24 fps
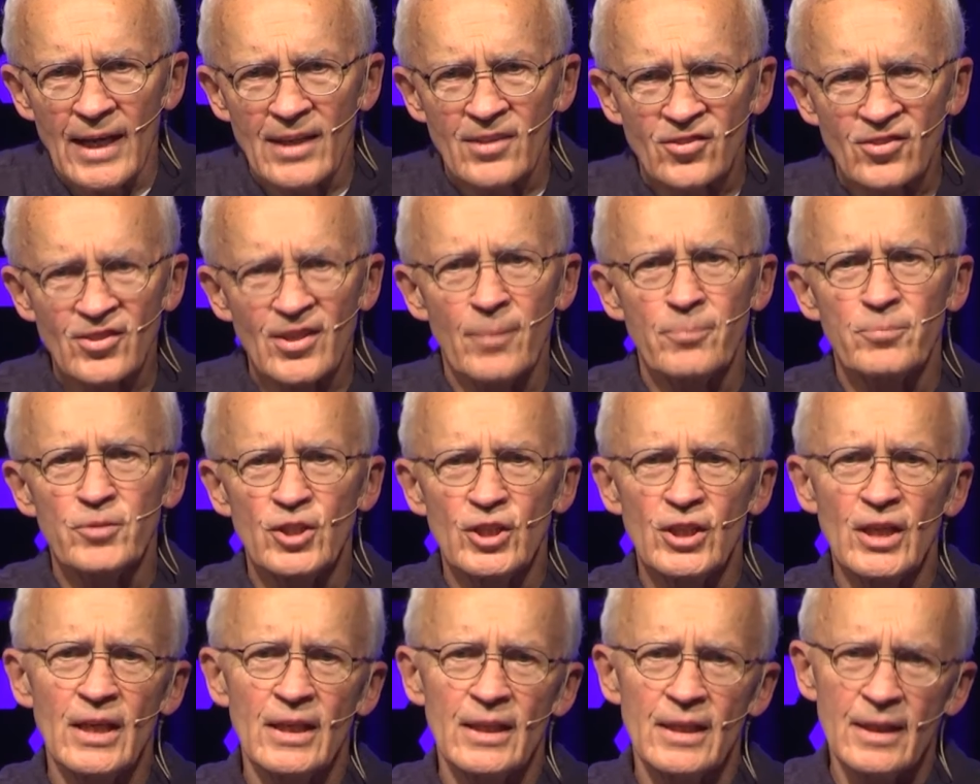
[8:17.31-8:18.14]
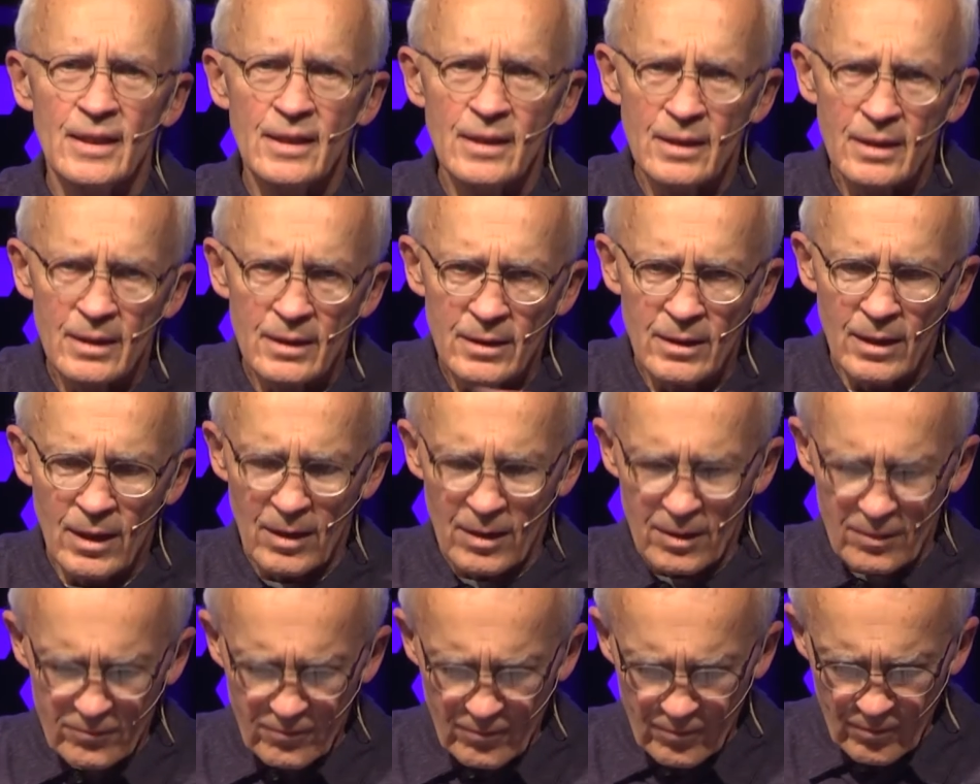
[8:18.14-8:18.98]
Except ye
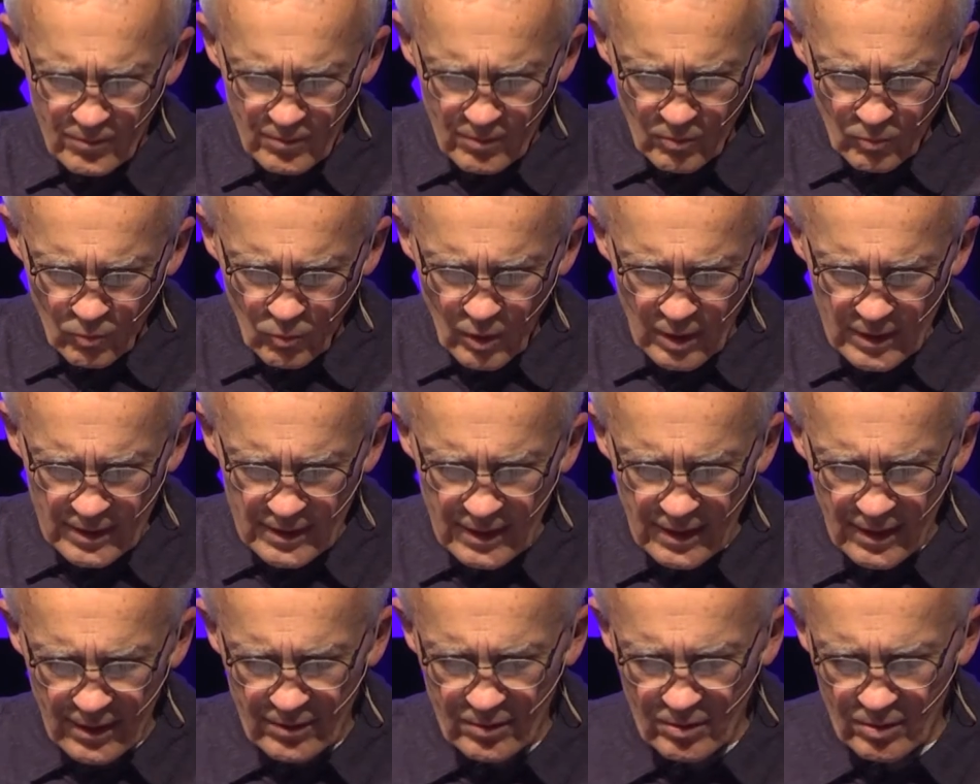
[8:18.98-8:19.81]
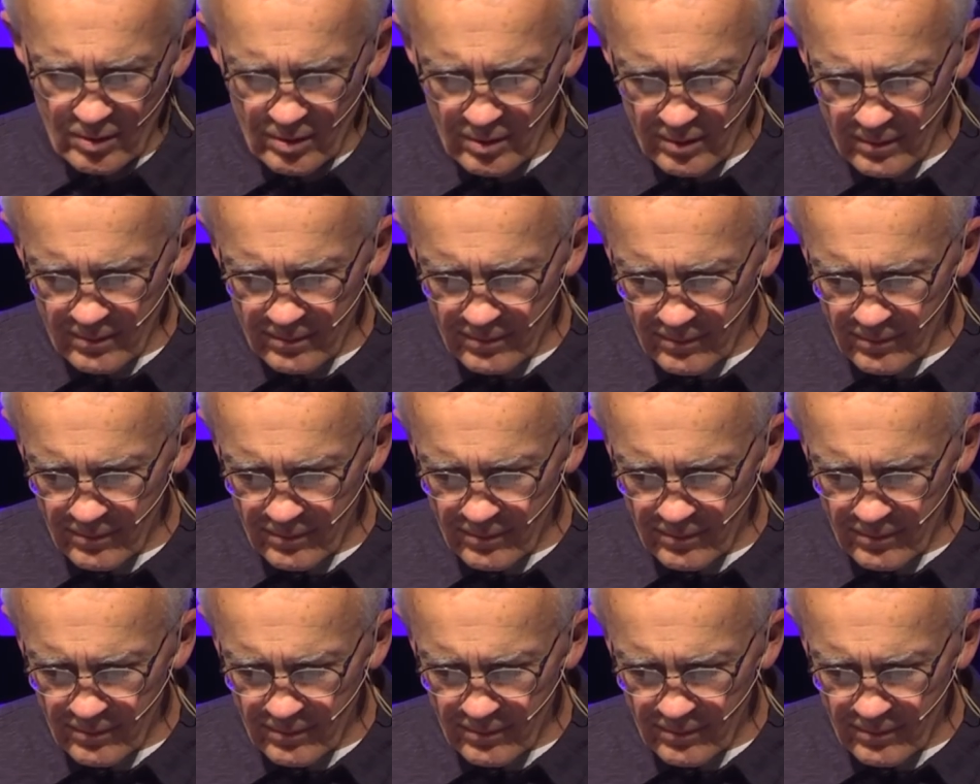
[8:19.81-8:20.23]
love one another.